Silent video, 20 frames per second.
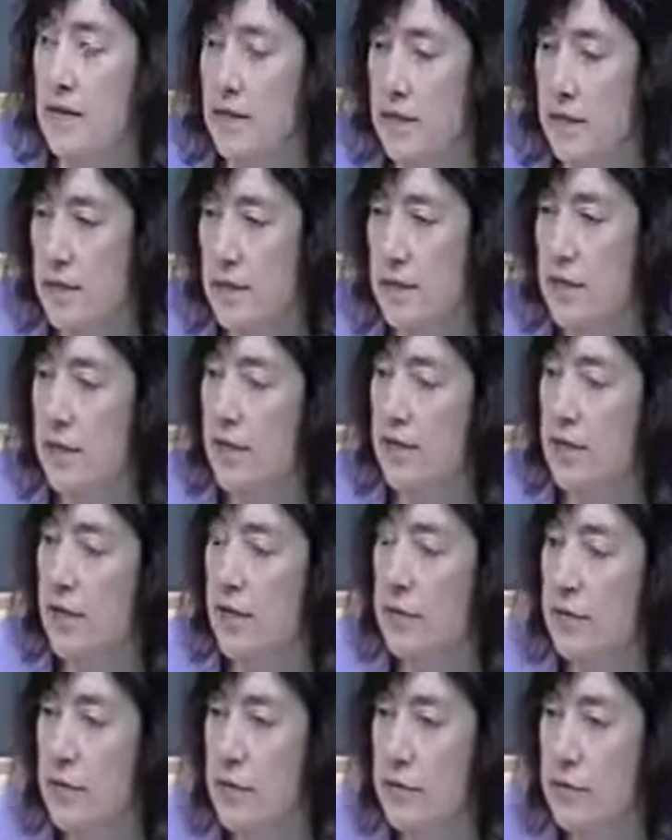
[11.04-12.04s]
is a
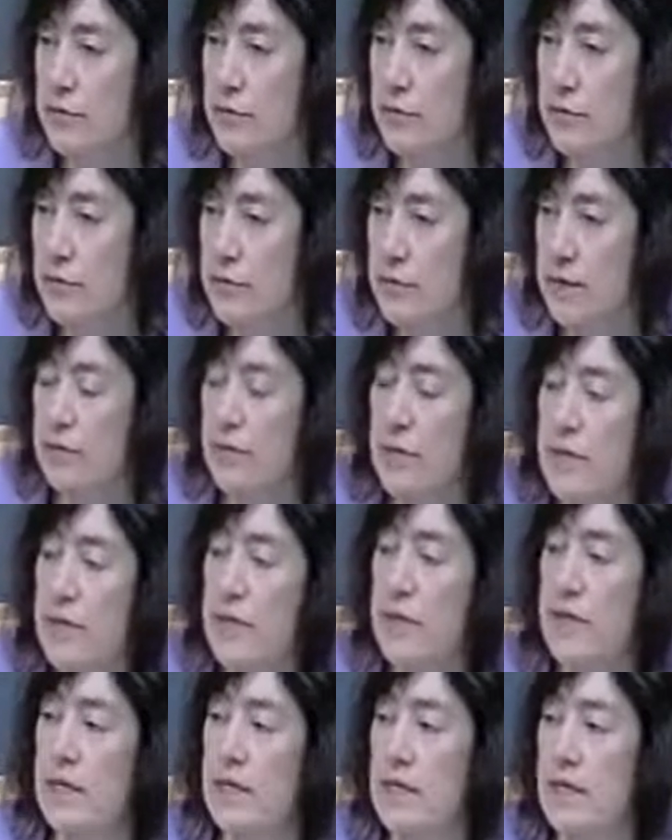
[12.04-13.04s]
significant bill for us to be
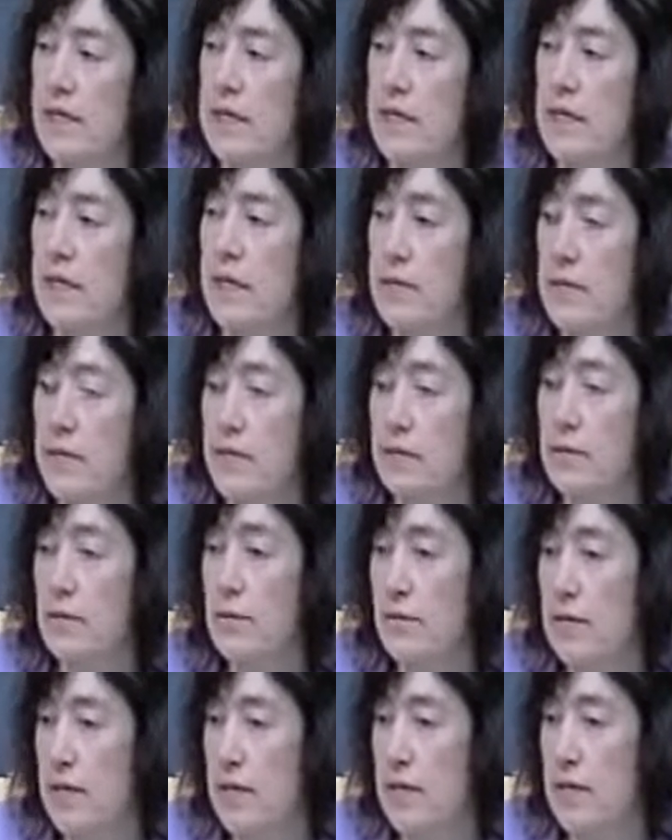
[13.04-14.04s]
debating today, and I do
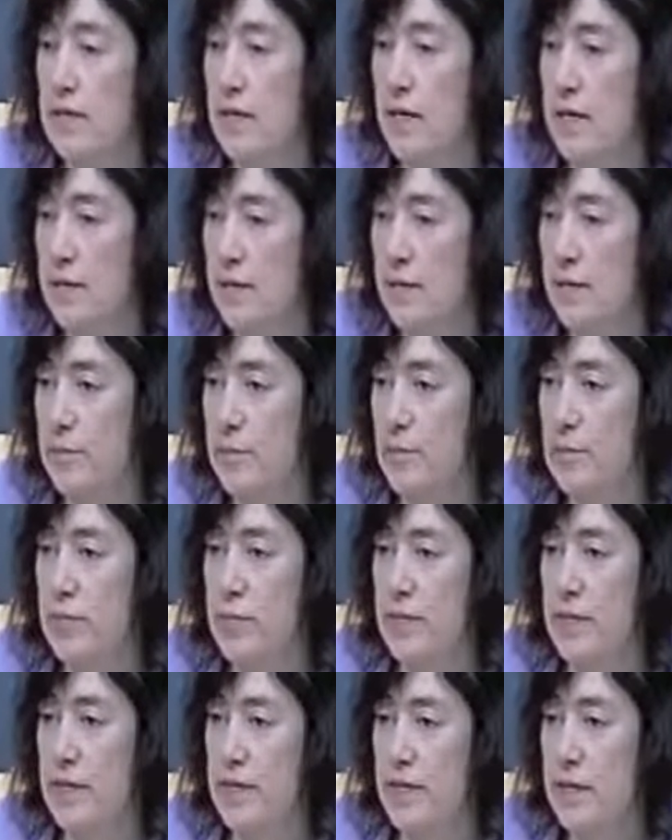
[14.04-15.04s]
think it's highly
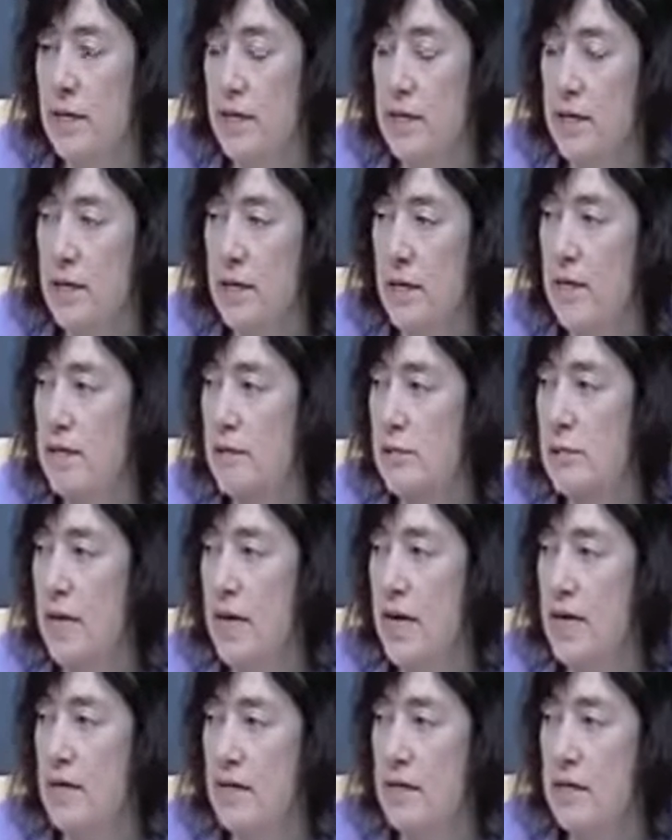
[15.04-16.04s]
appropriate as we
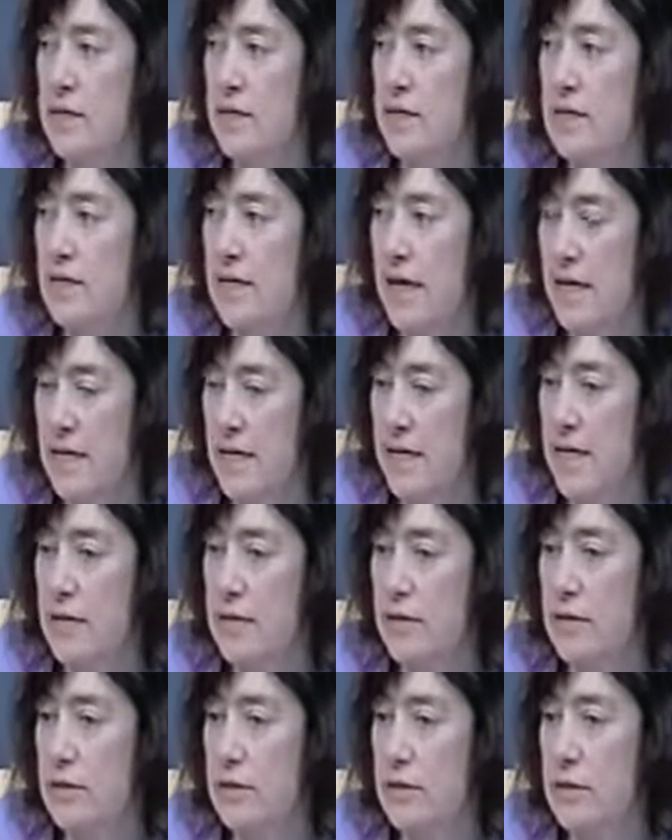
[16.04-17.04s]
hit 10
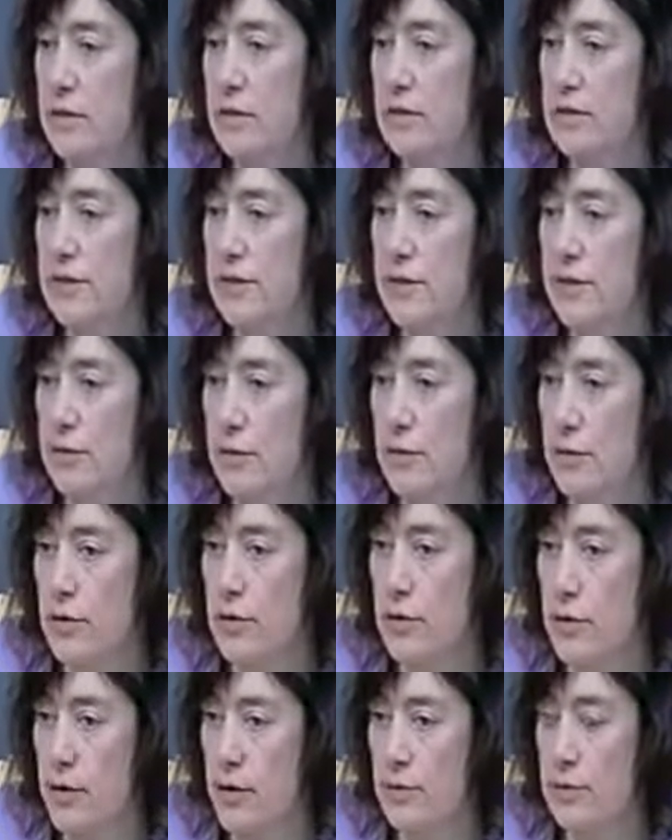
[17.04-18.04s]
years of the
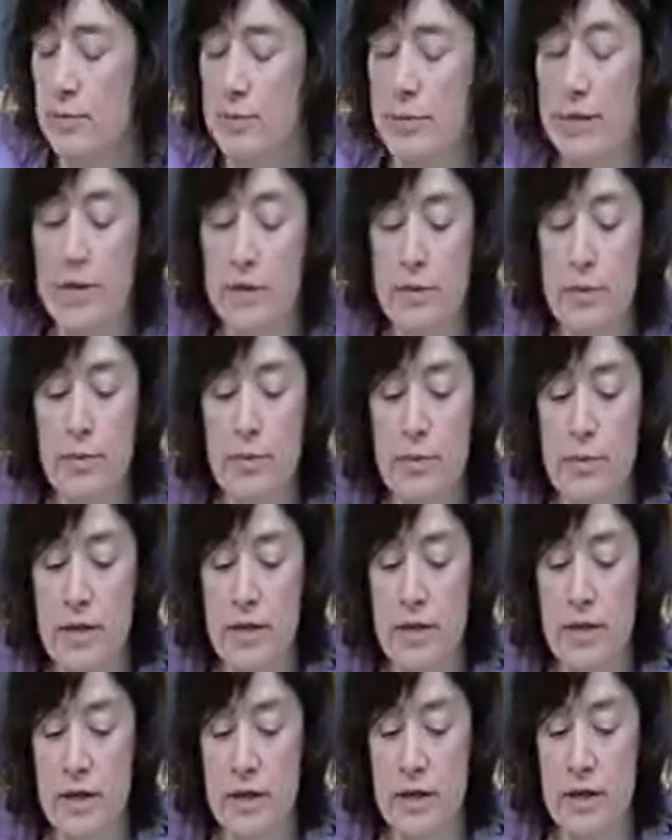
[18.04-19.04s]
Scottish Parliament being in
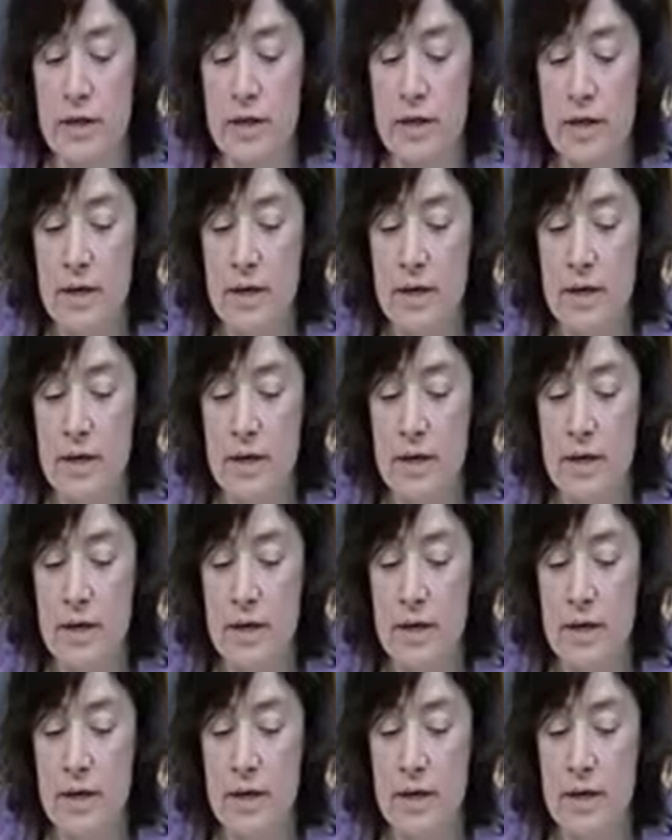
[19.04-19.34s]
operation.